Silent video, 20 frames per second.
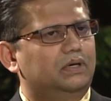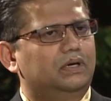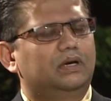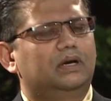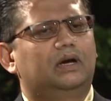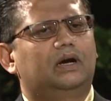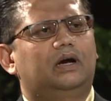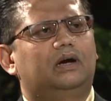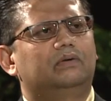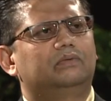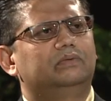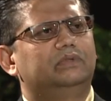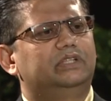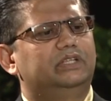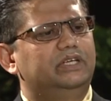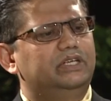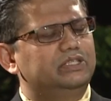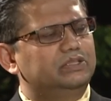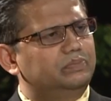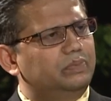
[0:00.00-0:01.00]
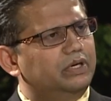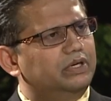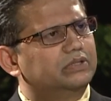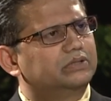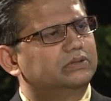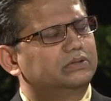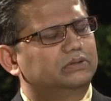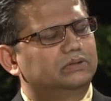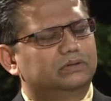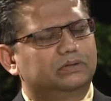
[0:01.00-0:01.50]
How these
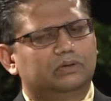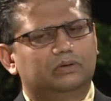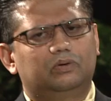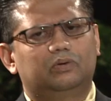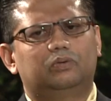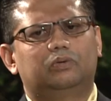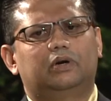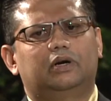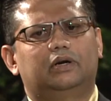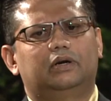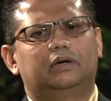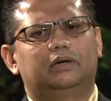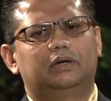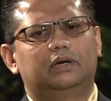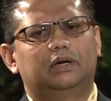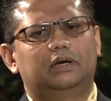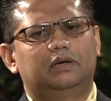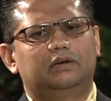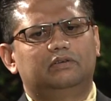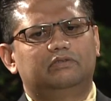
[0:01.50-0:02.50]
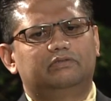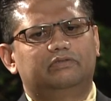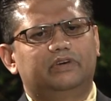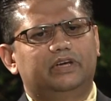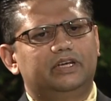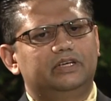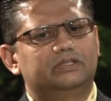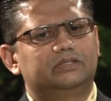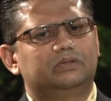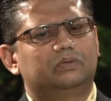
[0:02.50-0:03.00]
patients who are
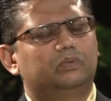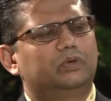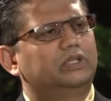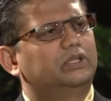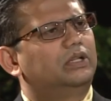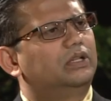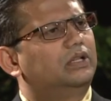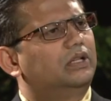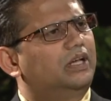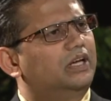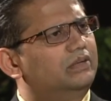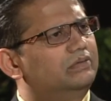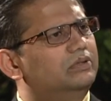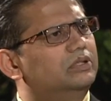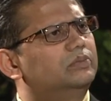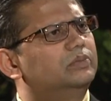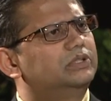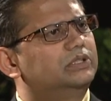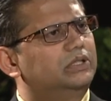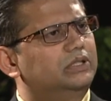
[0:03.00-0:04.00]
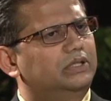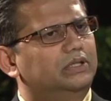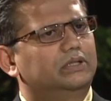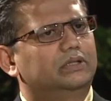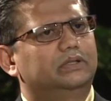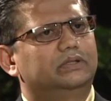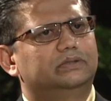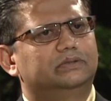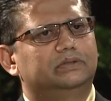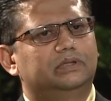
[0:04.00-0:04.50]
faced with a life-limiting
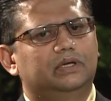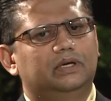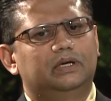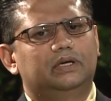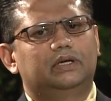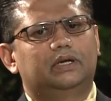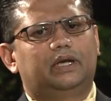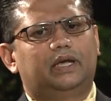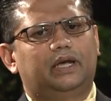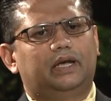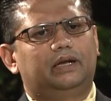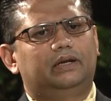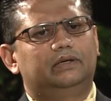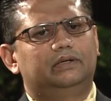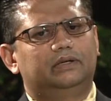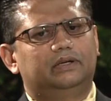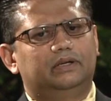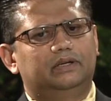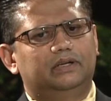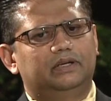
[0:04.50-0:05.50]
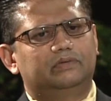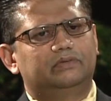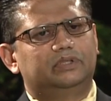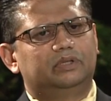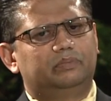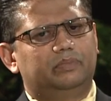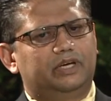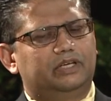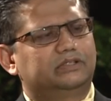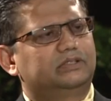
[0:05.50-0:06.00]
illness can live the
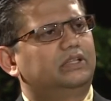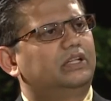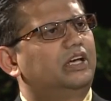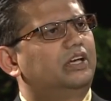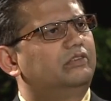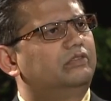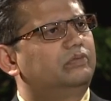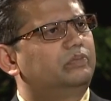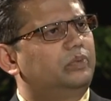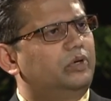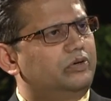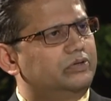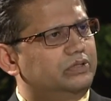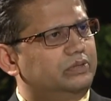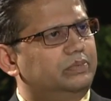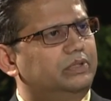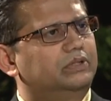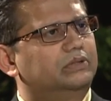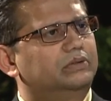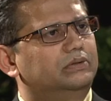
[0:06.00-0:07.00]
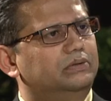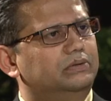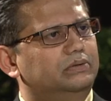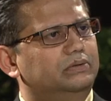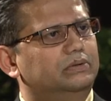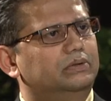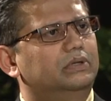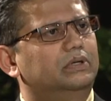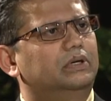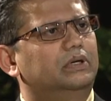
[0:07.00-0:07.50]
best life possible,
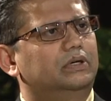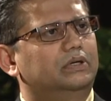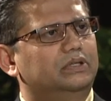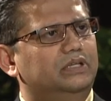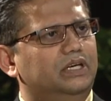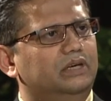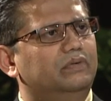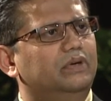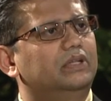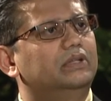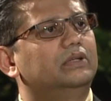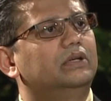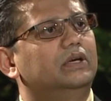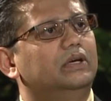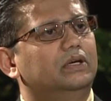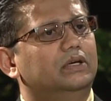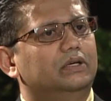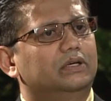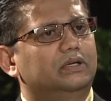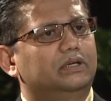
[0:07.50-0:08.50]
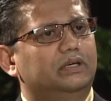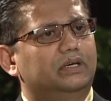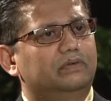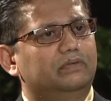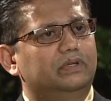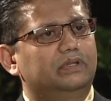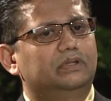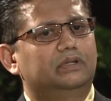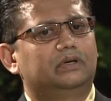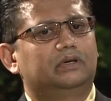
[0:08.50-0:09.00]
given
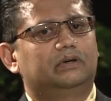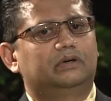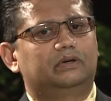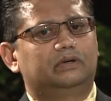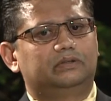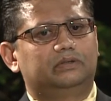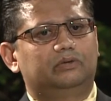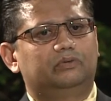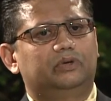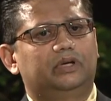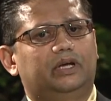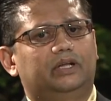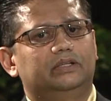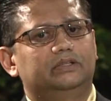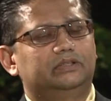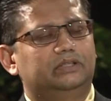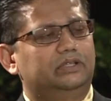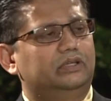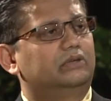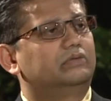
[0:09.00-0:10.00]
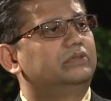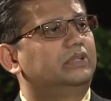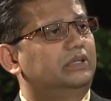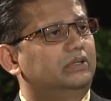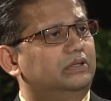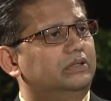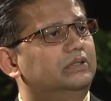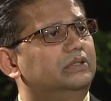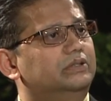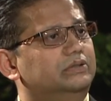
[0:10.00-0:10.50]
the reality of their
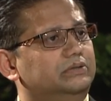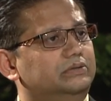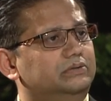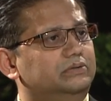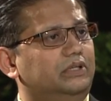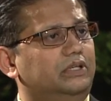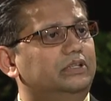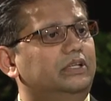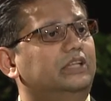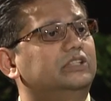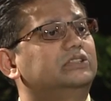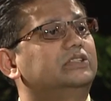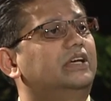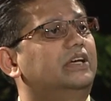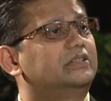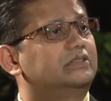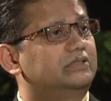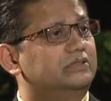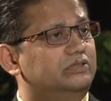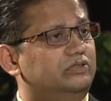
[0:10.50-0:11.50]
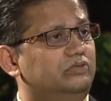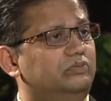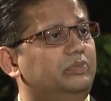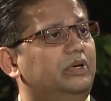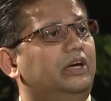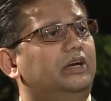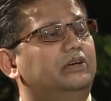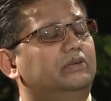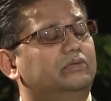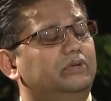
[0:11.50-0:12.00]
illness. And that's the essence of
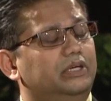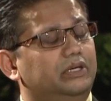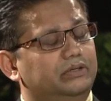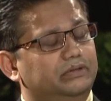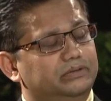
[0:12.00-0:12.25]
palliative care.